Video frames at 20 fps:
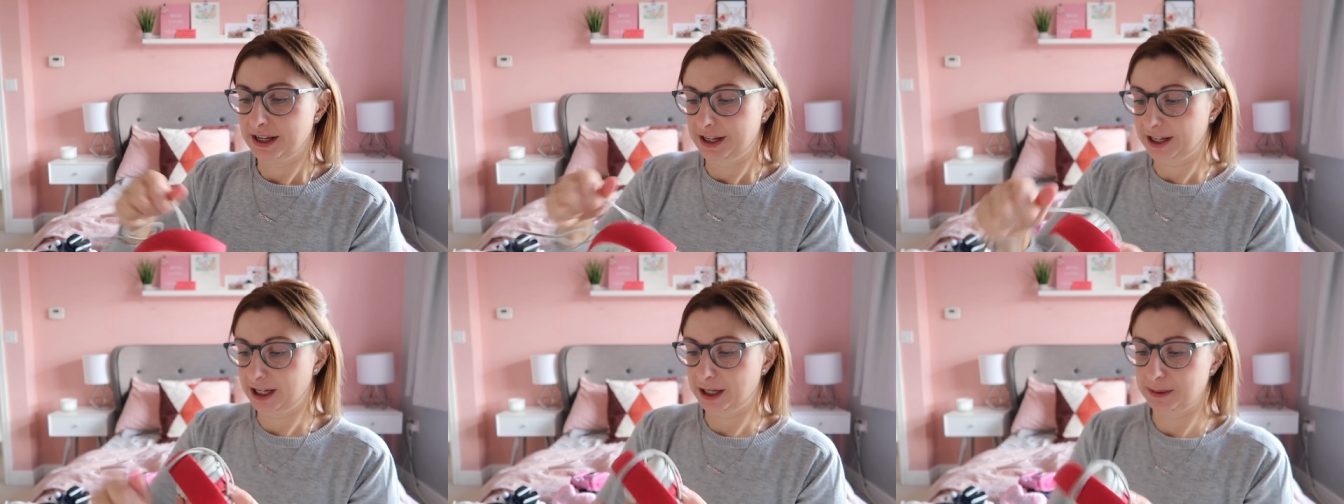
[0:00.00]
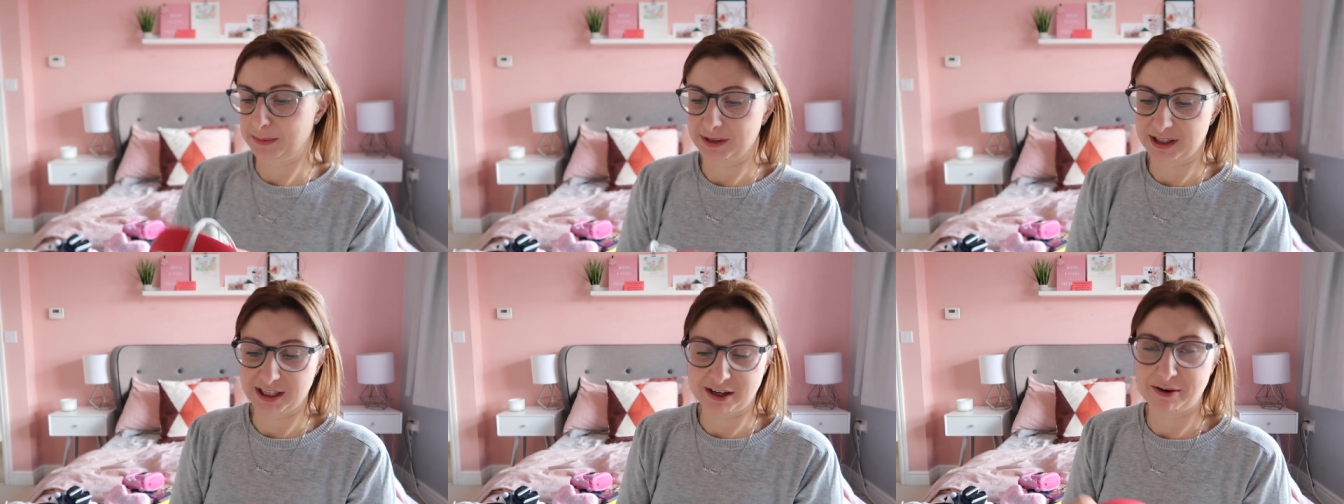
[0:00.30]

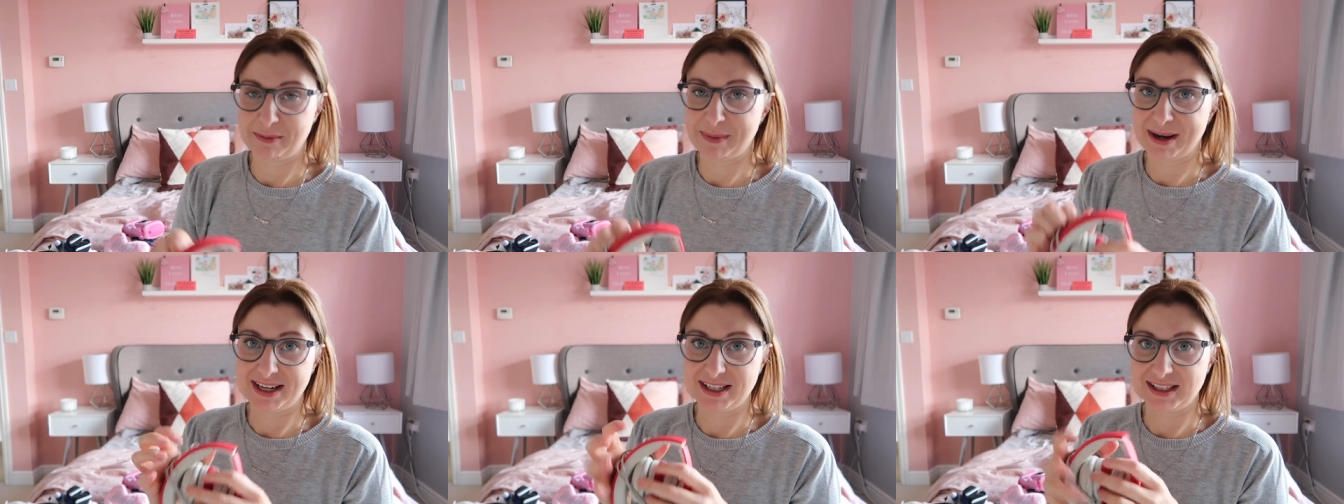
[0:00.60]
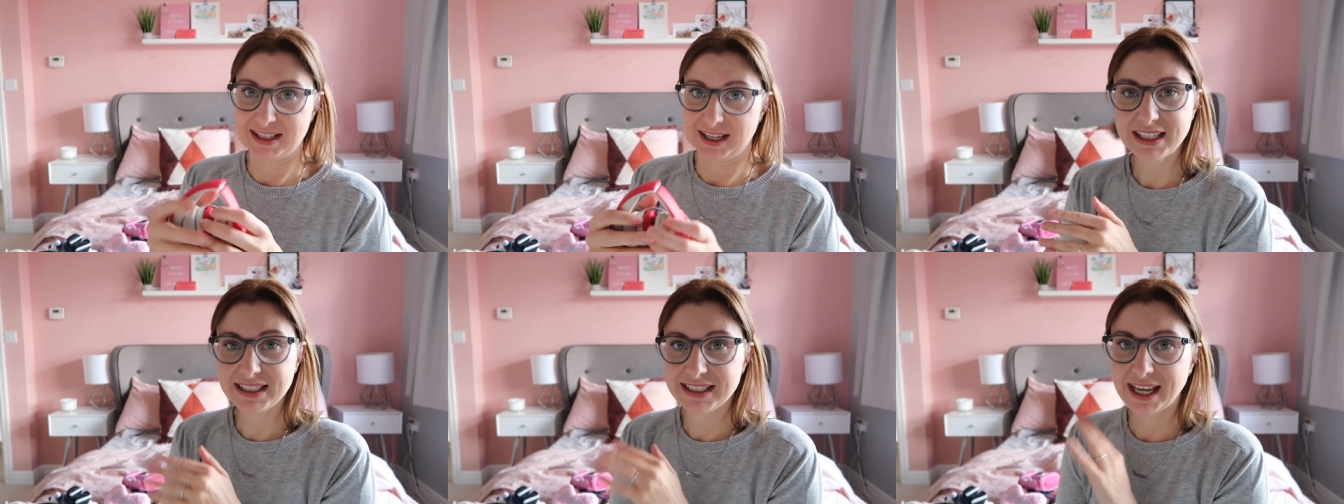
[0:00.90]
They're
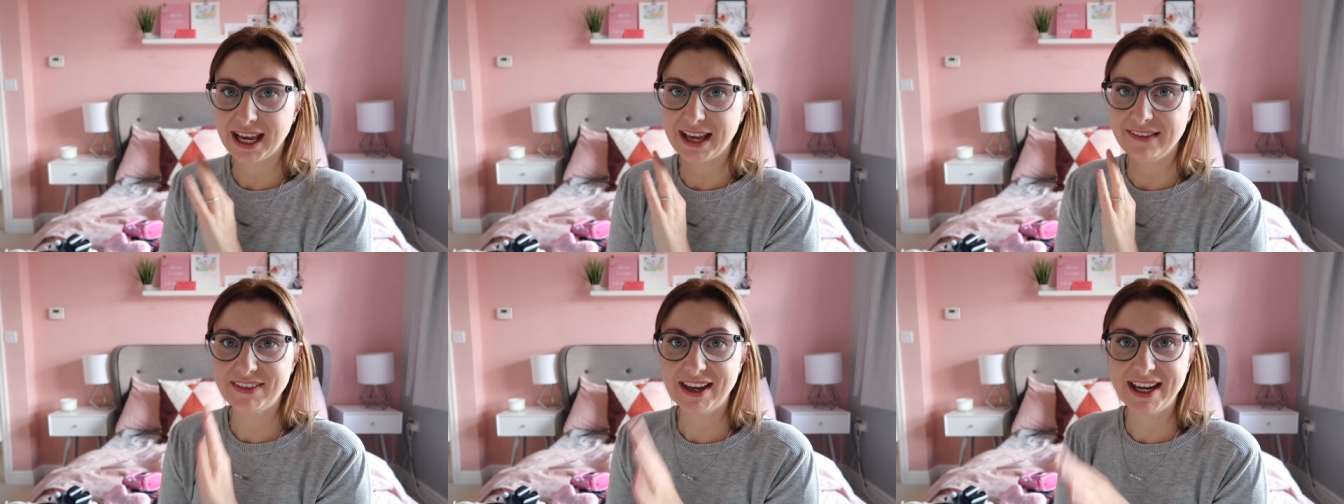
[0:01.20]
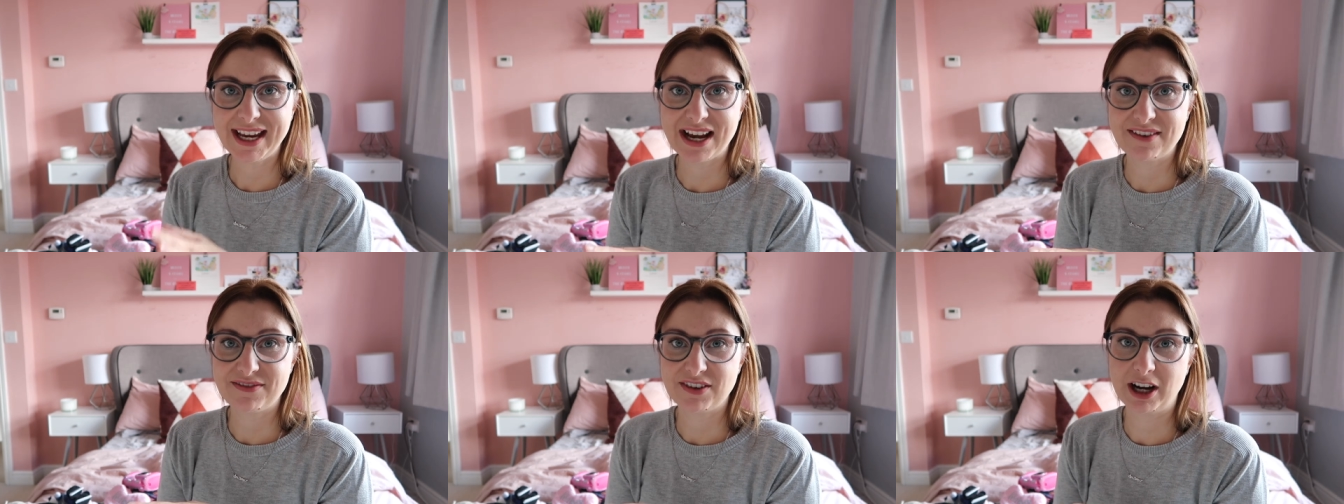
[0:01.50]
amazing. Yeah,
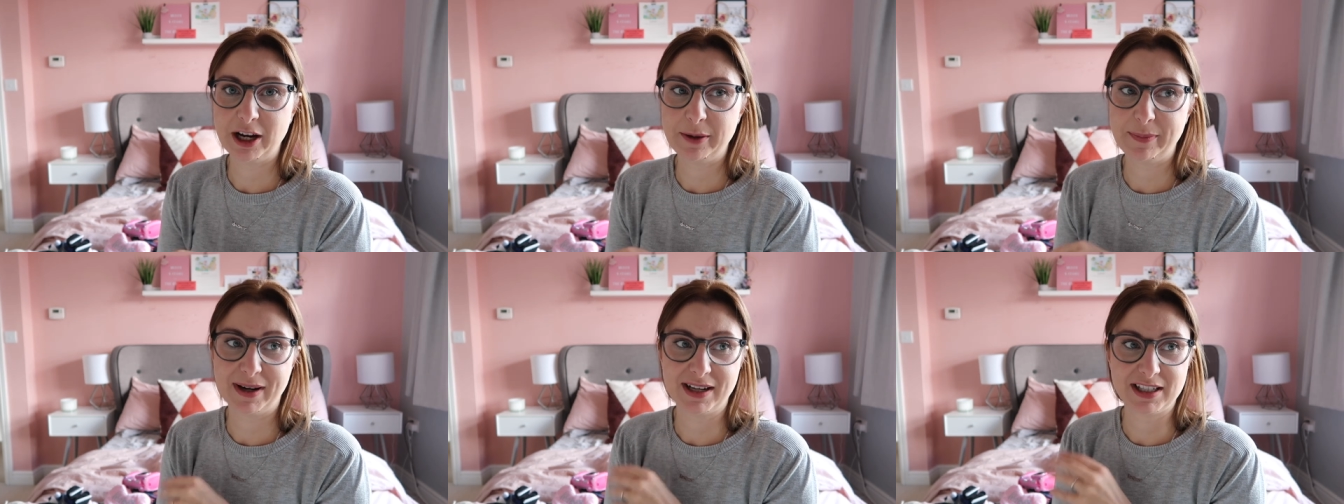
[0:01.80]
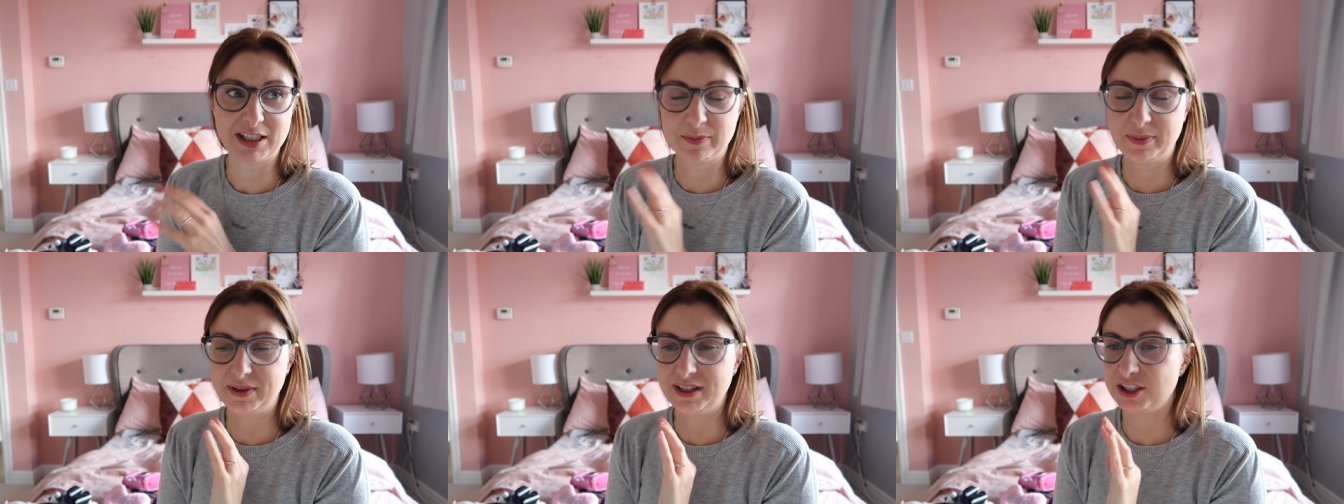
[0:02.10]
they have
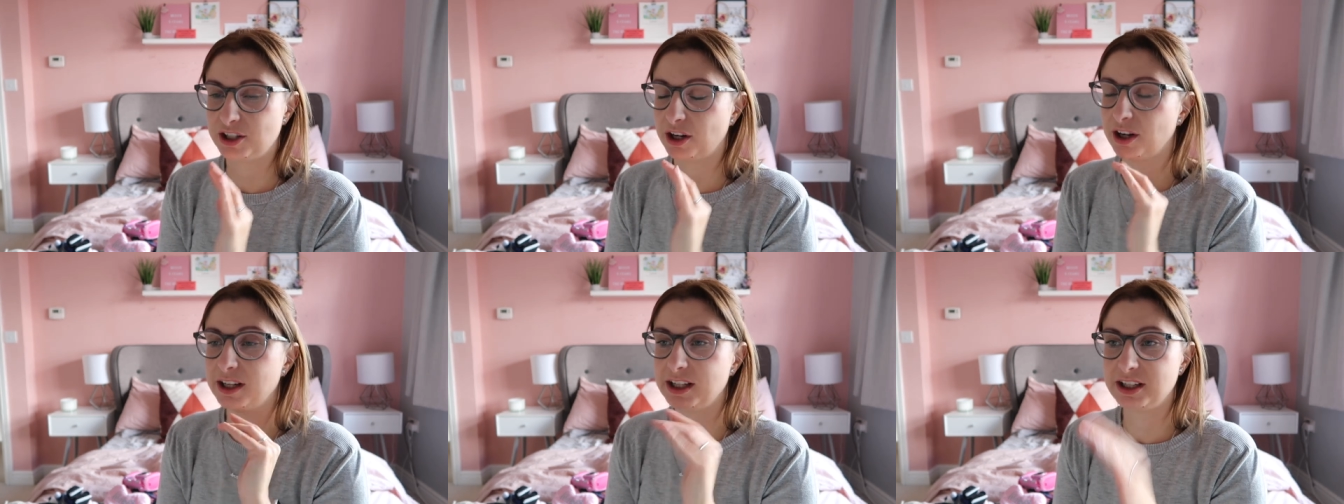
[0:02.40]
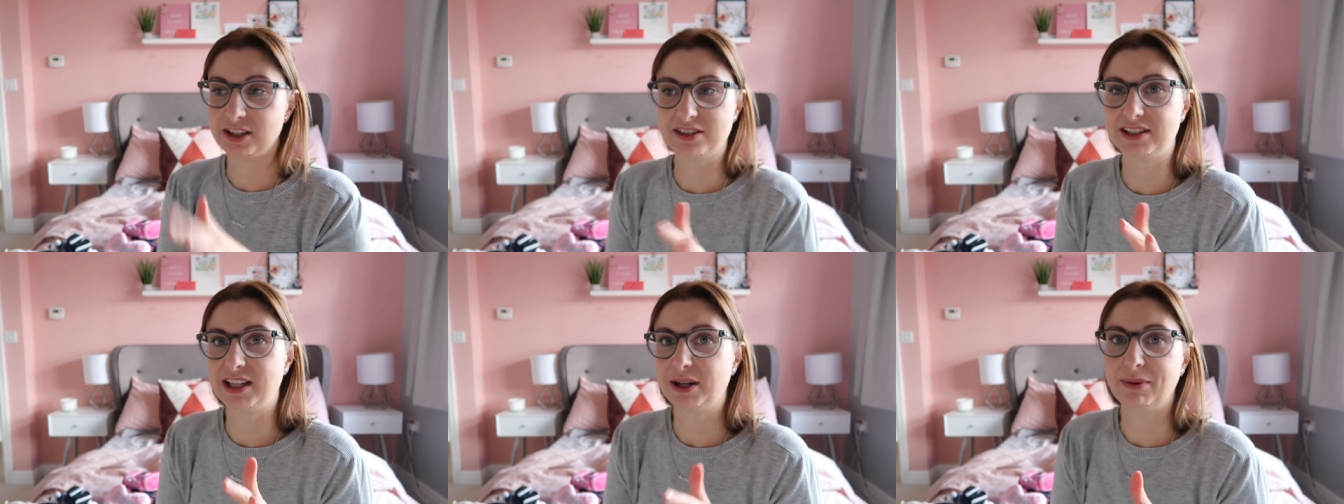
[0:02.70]
iPads, but it's only
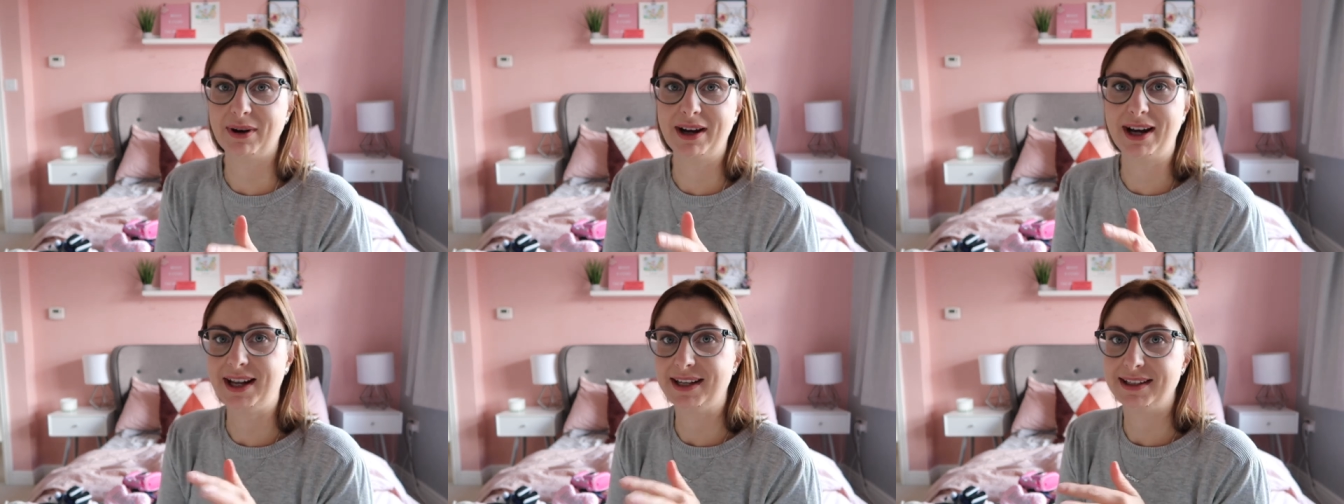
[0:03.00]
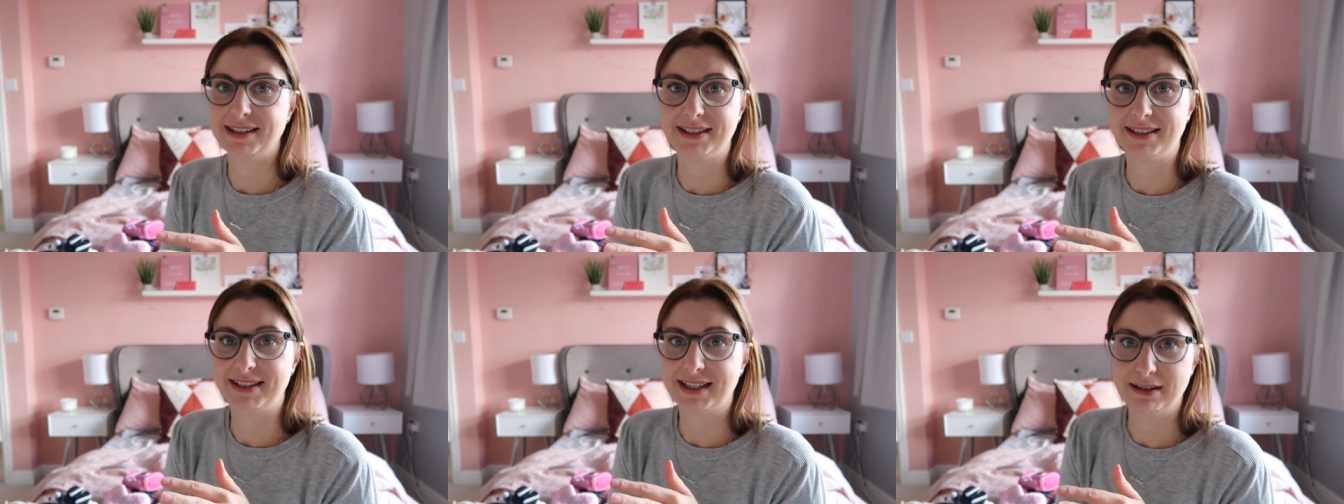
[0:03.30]
because they were
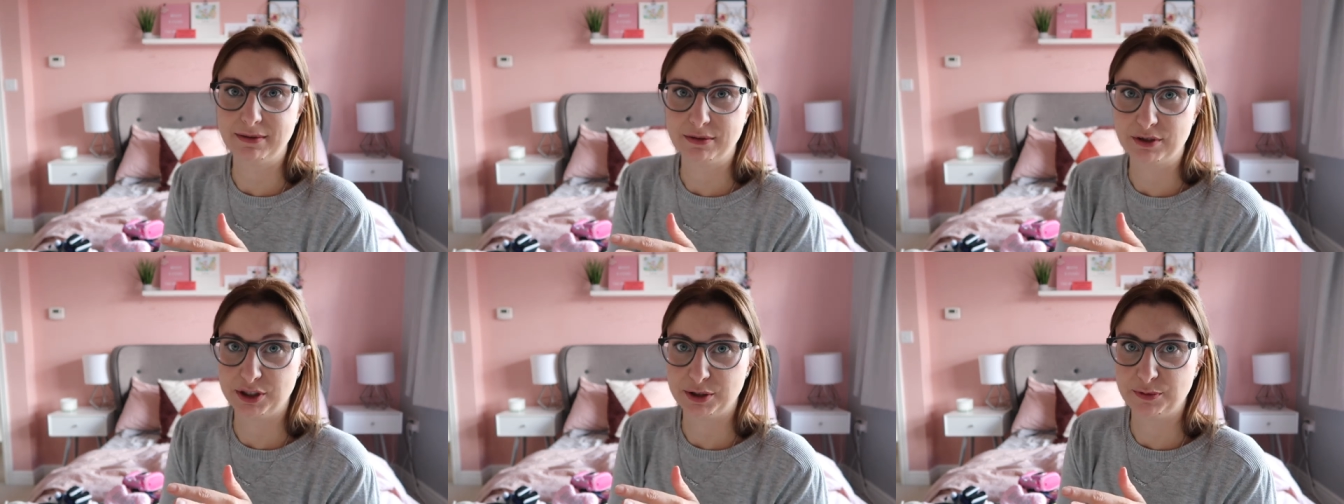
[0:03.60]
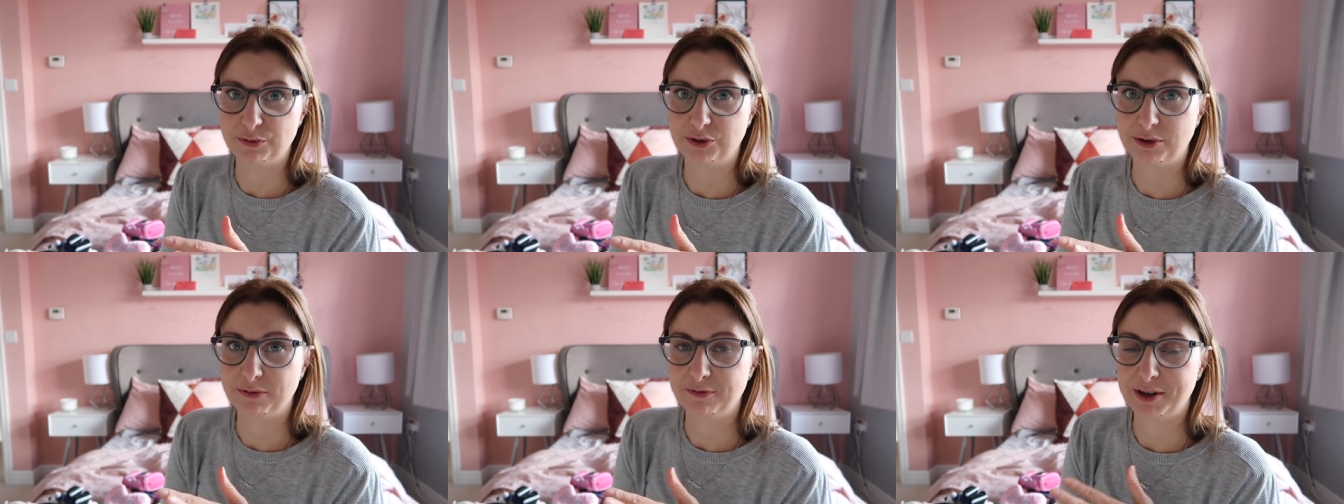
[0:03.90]
handed down to
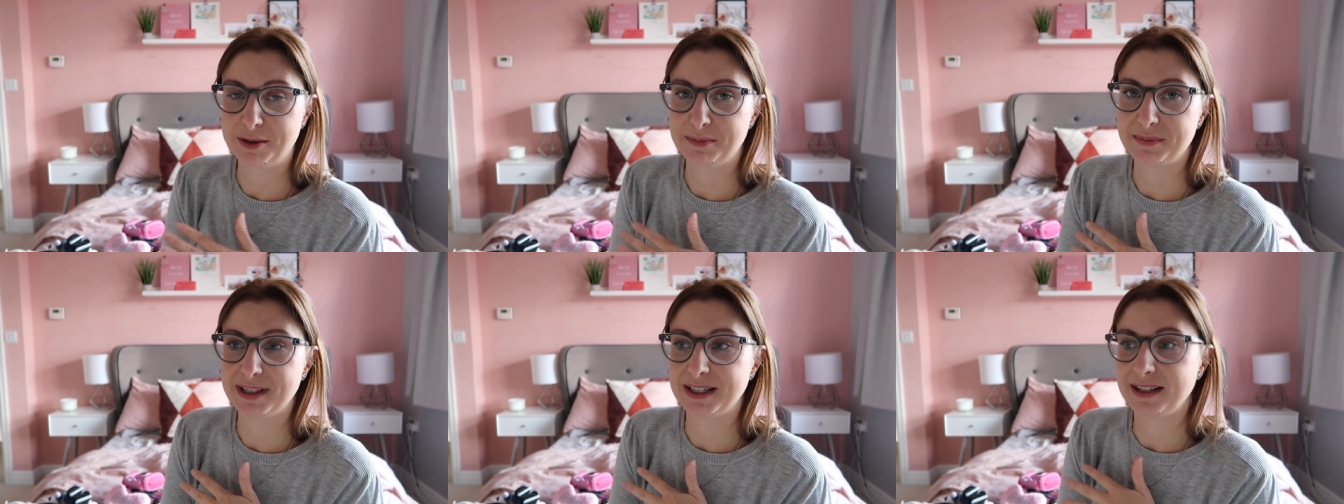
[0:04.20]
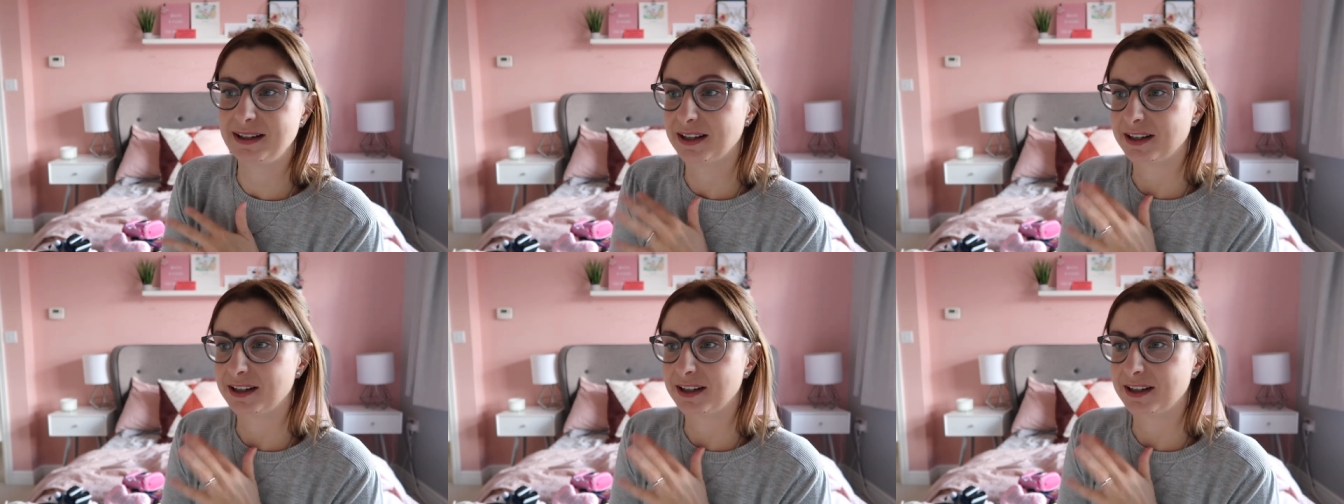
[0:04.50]
them from family.